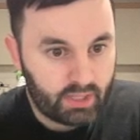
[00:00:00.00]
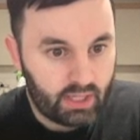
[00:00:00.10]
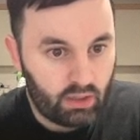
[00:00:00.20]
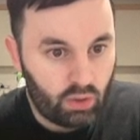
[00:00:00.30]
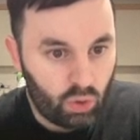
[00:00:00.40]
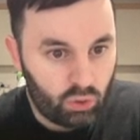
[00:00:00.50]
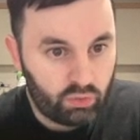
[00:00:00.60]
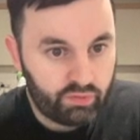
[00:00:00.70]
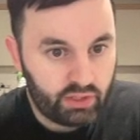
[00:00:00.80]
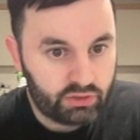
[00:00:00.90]
along
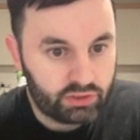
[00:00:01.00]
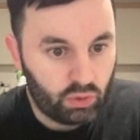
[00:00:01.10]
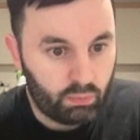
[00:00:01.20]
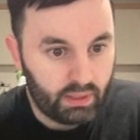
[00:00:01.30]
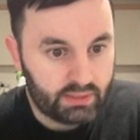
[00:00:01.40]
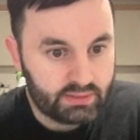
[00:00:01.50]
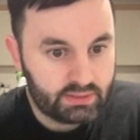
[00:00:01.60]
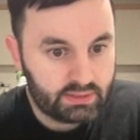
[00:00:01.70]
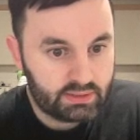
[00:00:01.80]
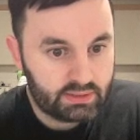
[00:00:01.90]
with Anderson
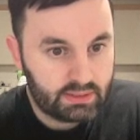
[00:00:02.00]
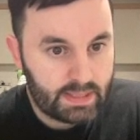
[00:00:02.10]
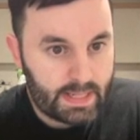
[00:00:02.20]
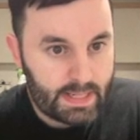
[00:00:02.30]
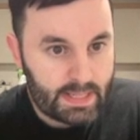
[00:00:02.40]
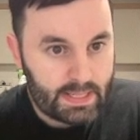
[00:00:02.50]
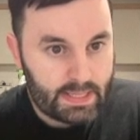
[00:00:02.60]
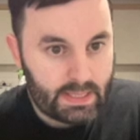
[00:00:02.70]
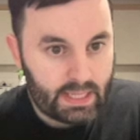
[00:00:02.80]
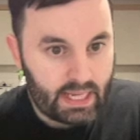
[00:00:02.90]
Lopez,
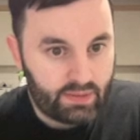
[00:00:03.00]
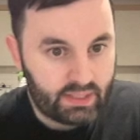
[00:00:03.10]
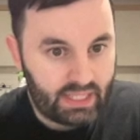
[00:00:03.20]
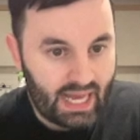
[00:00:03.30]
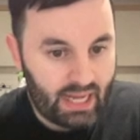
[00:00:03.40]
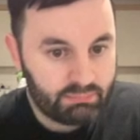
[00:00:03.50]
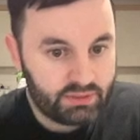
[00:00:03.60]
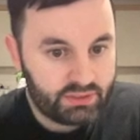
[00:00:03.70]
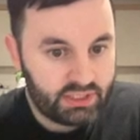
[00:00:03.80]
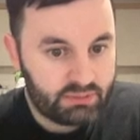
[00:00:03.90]
and the
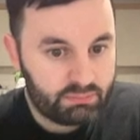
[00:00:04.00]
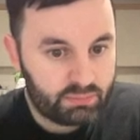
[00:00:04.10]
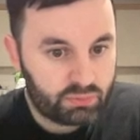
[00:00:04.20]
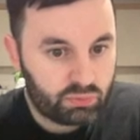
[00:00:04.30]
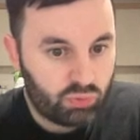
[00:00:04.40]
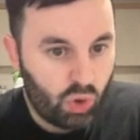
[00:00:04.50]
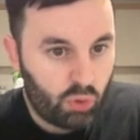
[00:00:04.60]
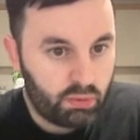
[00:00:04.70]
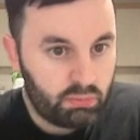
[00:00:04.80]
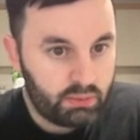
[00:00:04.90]
captaincy is
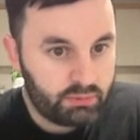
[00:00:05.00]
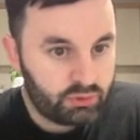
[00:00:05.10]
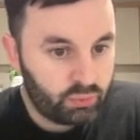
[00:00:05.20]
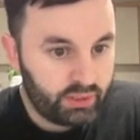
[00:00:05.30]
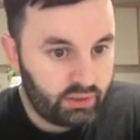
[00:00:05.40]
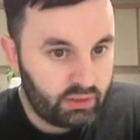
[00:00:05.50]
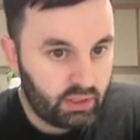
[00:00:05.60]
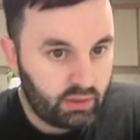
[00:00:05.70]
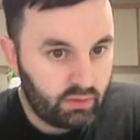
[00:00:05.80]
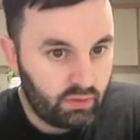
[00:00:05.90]
probably between
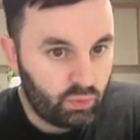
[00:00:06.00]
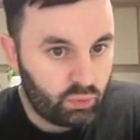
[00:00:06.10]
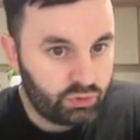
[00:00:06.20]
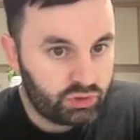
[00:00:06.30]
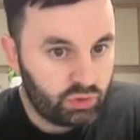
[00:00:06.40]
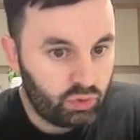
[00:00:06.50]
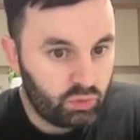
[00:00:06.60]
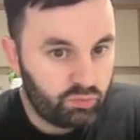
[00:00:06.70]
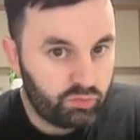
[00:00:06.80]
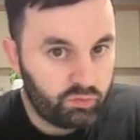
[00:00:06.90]
those two
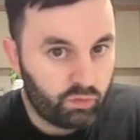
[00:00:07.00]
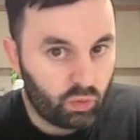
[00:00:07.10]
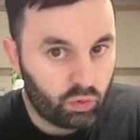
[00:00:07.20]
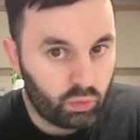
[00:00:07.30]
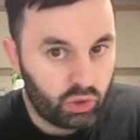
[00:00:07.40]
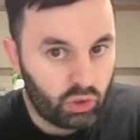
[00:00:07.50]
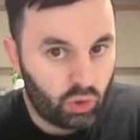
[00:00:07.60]
forward